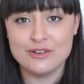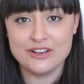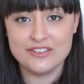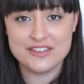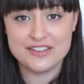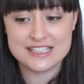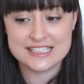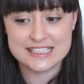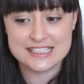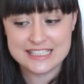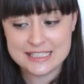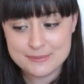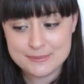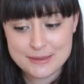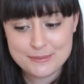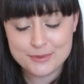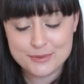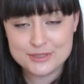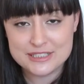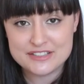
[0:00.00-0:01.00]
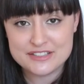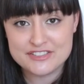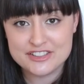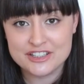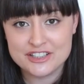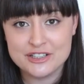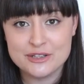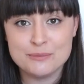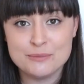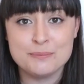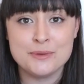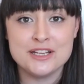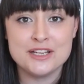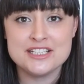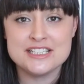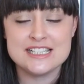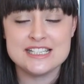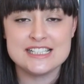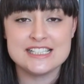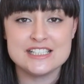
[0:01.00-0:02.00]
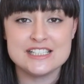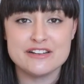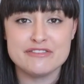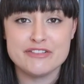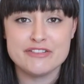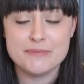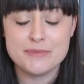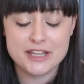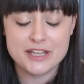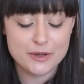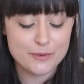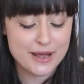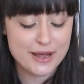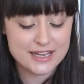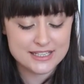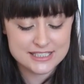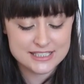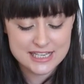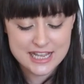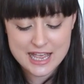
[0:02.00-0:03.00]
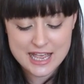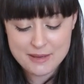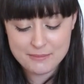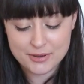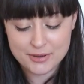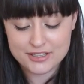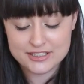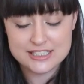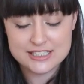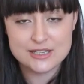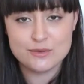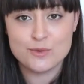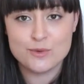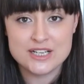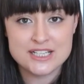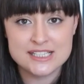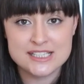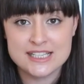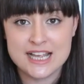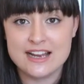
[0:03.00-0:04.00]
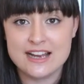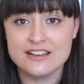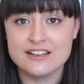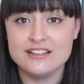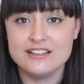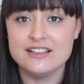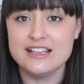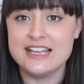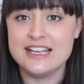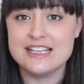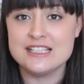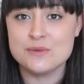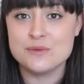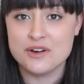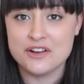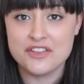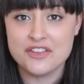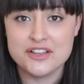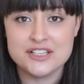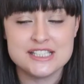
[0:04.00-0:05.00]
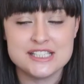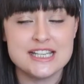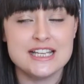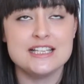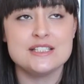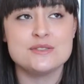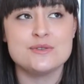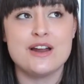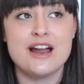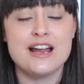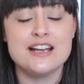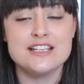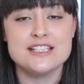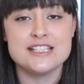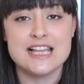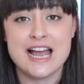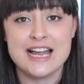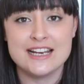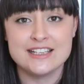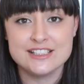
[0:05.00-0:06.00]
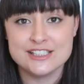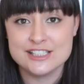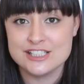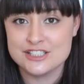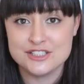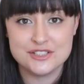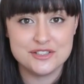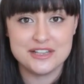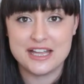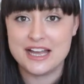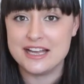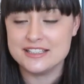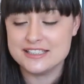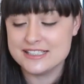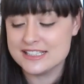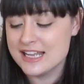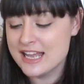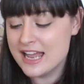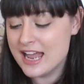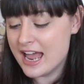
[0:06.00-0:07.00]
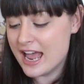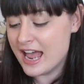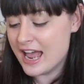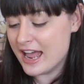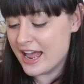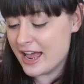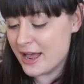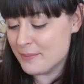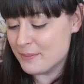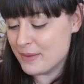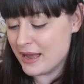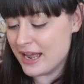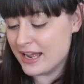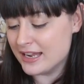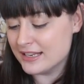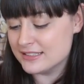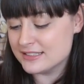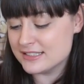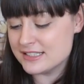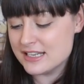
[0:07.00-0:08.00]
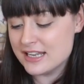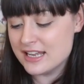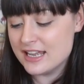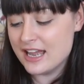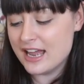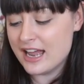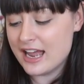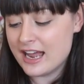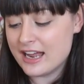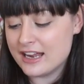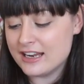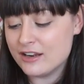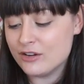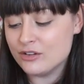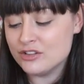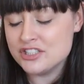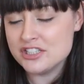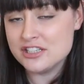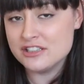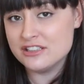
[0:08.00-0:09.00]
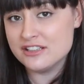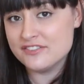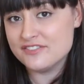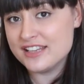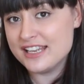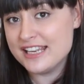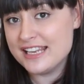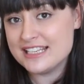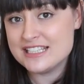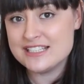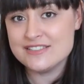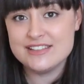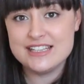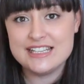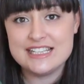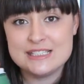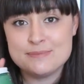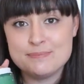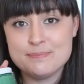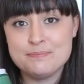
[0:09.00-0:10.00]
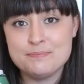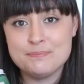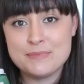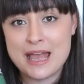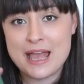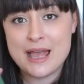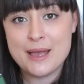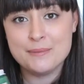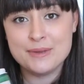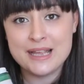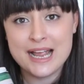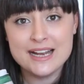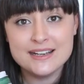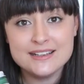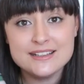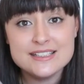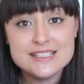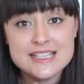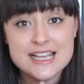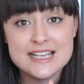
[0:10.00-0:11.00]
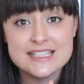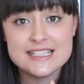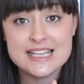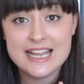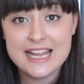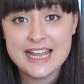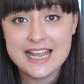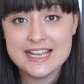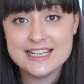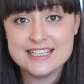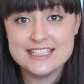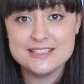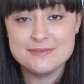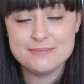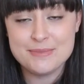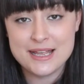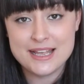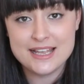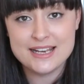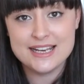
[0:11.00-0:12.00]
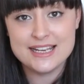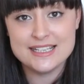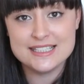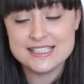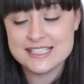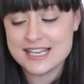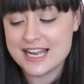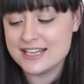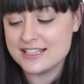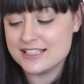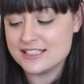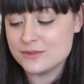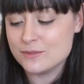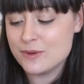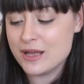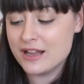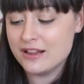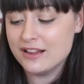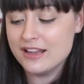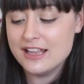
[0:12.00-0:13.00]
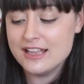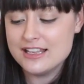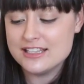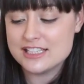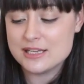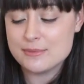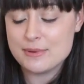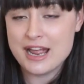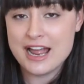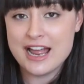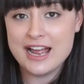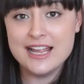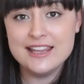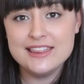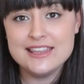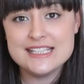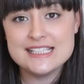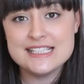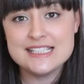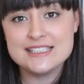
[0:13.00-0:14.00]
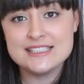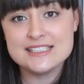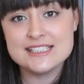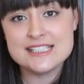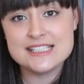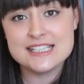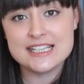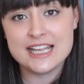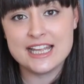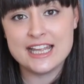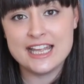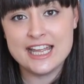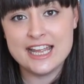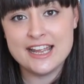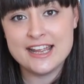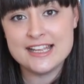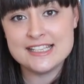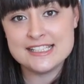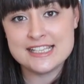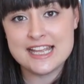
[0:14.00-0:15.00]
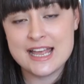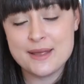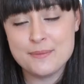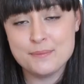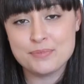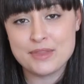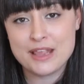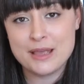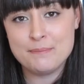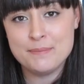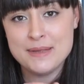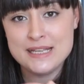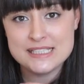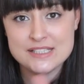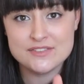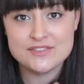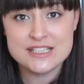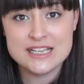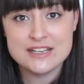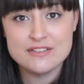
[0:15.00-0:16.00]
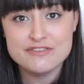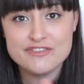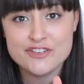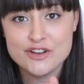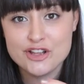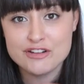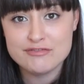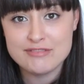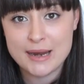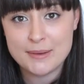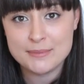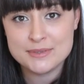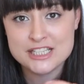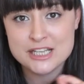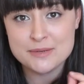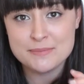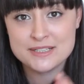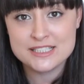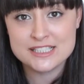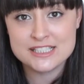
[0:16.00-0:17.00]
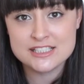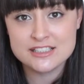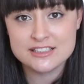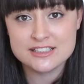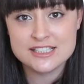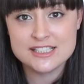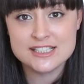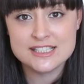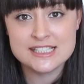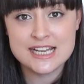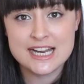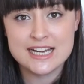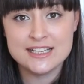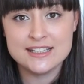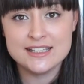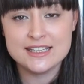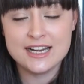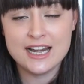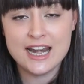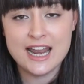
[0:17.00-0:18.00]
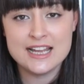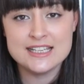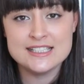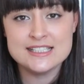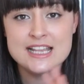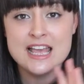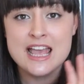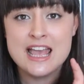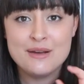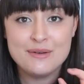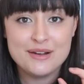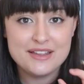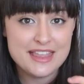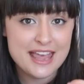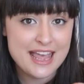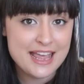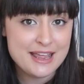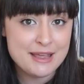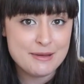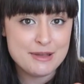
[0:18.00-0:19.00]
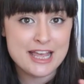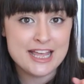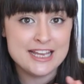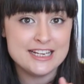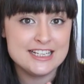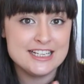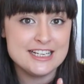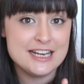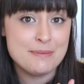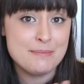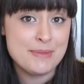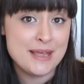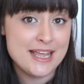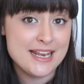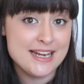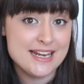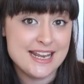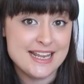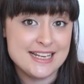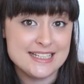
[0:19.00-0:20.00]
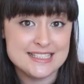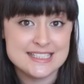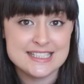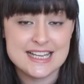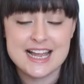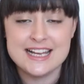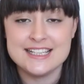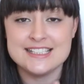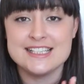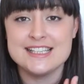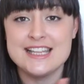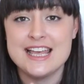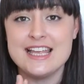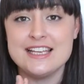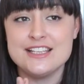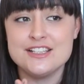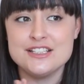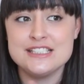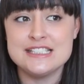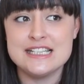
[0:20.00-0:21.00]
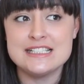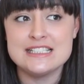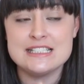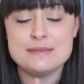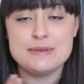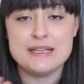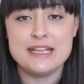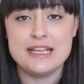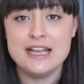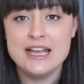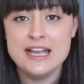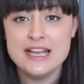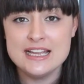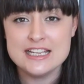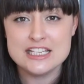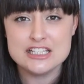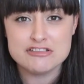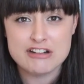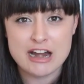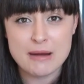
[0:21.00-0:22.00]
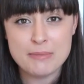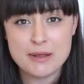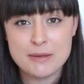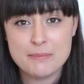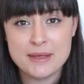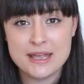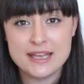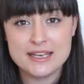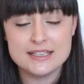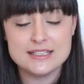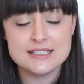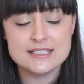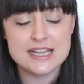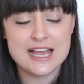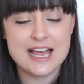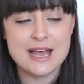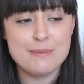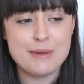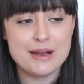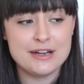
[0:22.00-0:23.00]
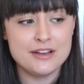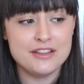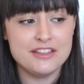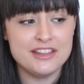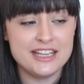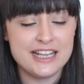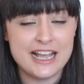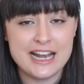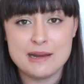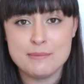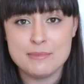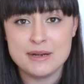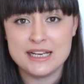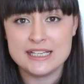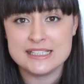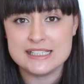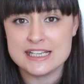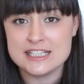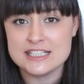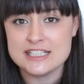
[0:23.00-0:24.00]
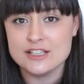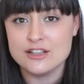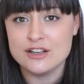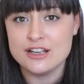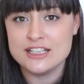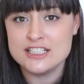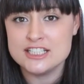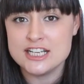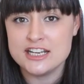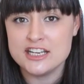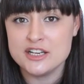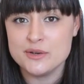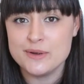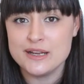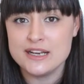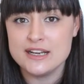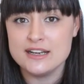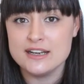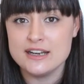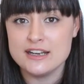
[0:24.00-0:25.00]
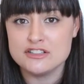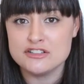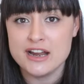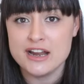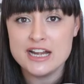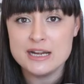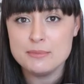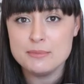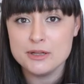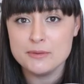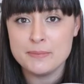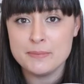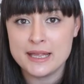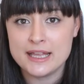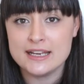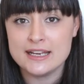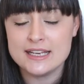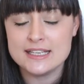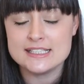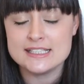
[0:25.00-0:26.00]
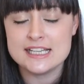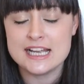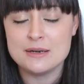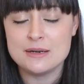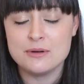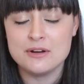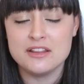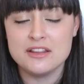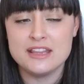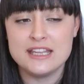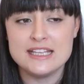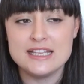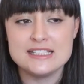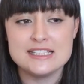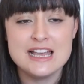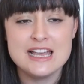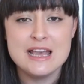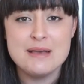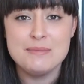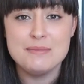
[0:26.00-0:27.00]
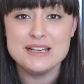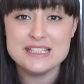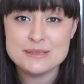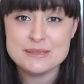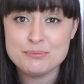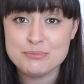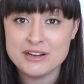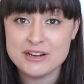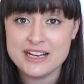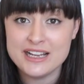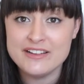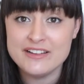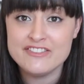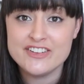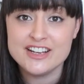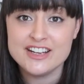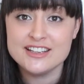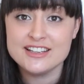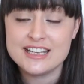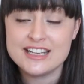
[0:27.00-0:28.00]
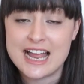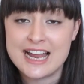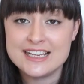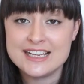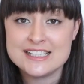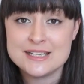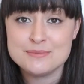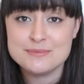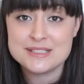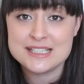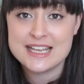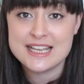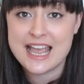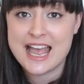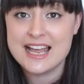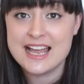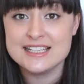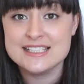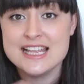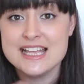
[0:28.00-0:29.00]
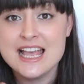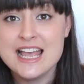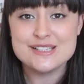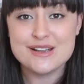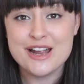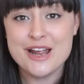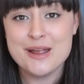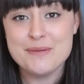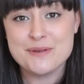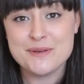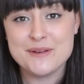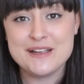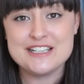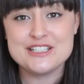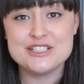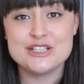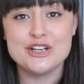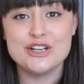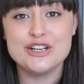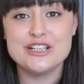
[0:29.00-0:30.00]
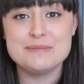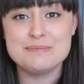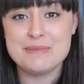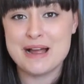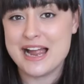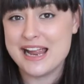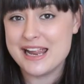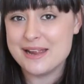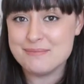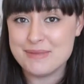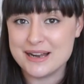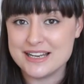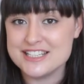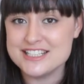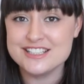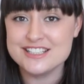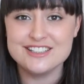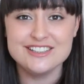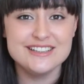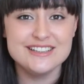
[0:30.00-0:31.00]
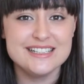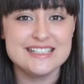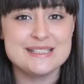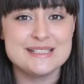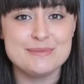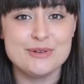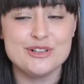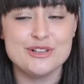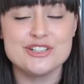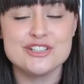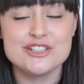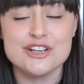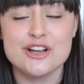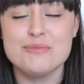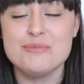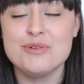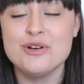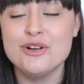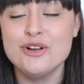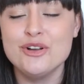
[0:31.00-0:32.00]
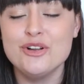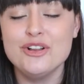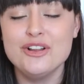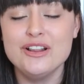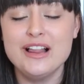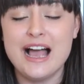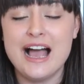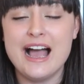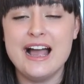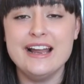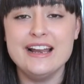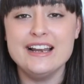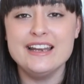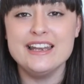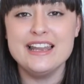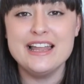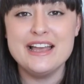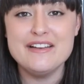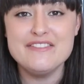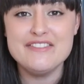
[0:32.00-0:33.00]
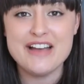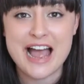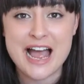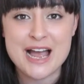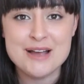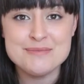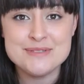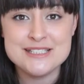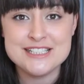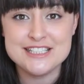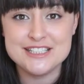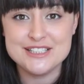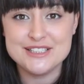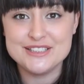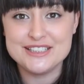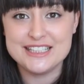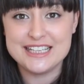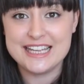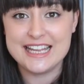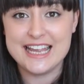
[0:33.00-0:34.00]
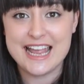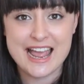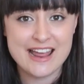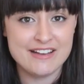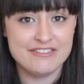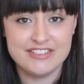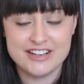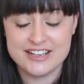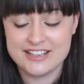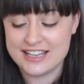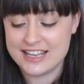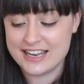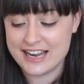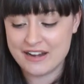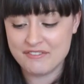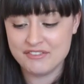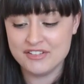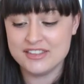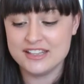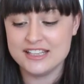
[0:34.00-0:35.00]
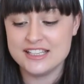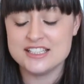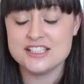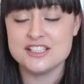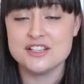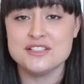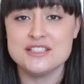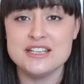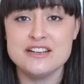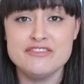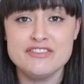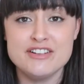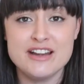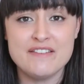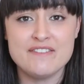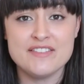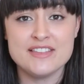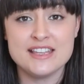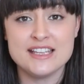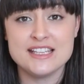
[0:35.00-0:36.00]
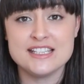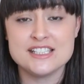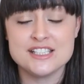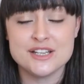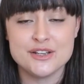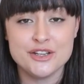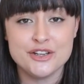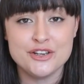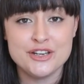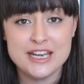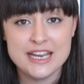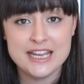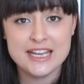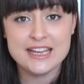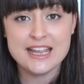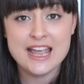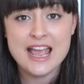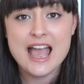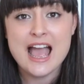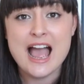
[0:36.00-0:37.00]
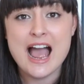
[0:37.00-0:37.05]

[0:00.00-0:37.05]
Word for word: all of this a little bit more difficult purchasing stuff from the US but Wishes Candle is one of those things where I just had to do that um, and I also love that each of these um, Candles has a hidden pin inside as well. So behind this little sticker here is um, a piece of tin foil wrapped up and stuck to the side of the glass with a hidden pin inside. So they do tend to be scrapper pins. Um, I don't think anybody has actually got a genuine tradable pin inside one of these, but it's a pretty fun item to get. So I hope you enjoyed my magical small shop haul. I love absolutely everything. Everything is so different, everything is so unique.